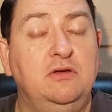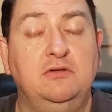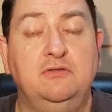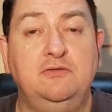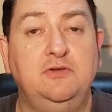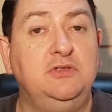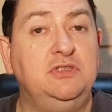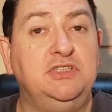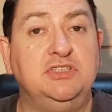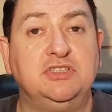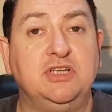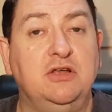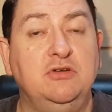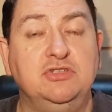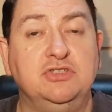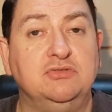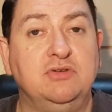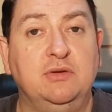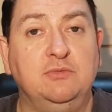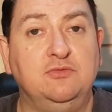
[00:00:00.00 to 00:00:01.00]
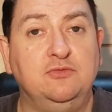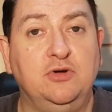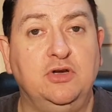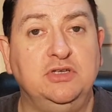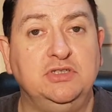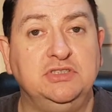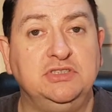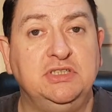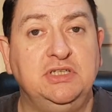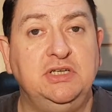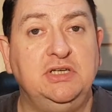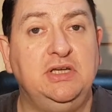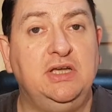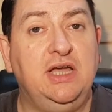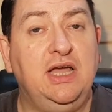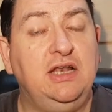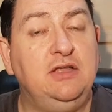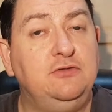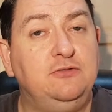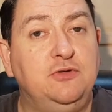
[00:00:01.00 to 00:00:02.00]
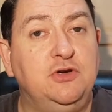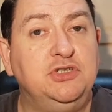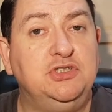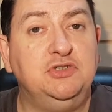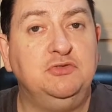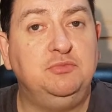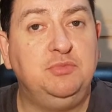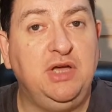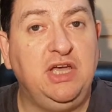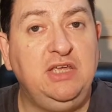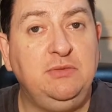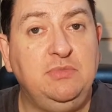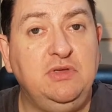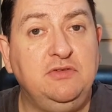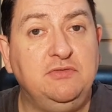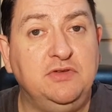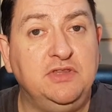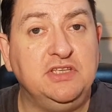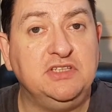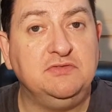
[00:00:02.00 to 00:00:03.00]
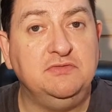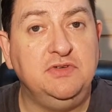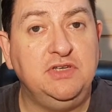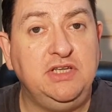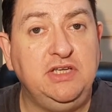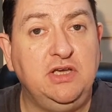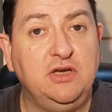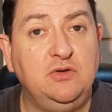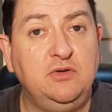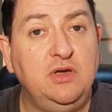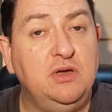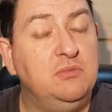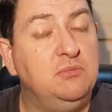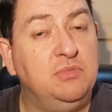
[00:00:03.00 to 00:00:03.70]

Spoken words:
Full disclosure up front, HelloFresh have paid me for this video,